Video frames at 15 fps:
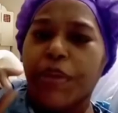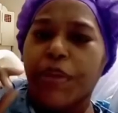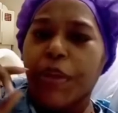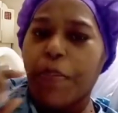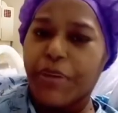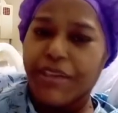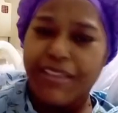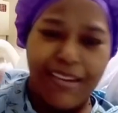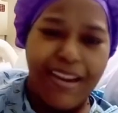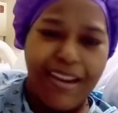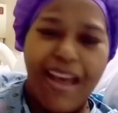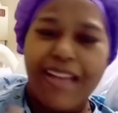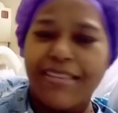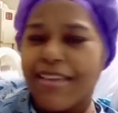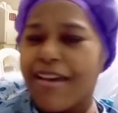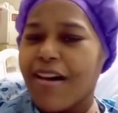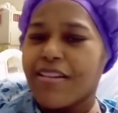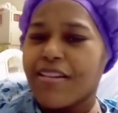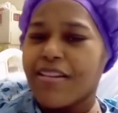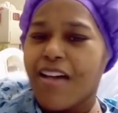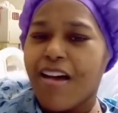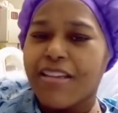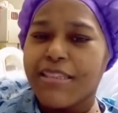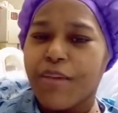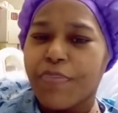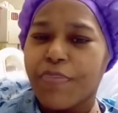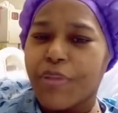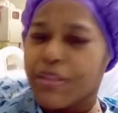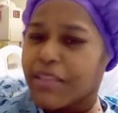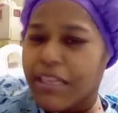But can I tell y'all
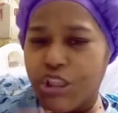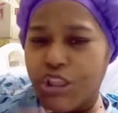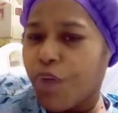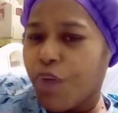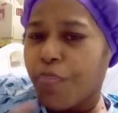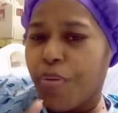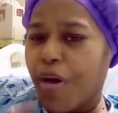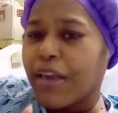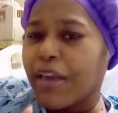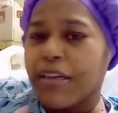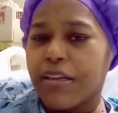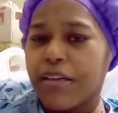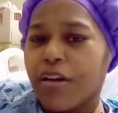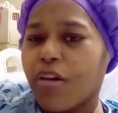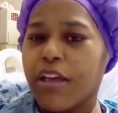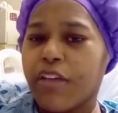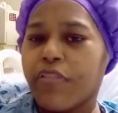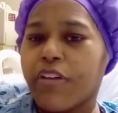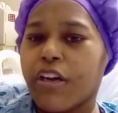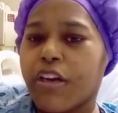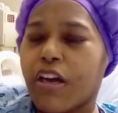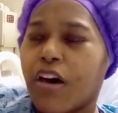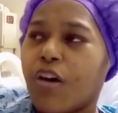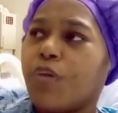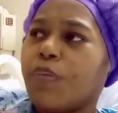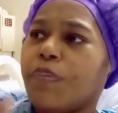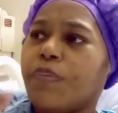something that y'all probably don't even know?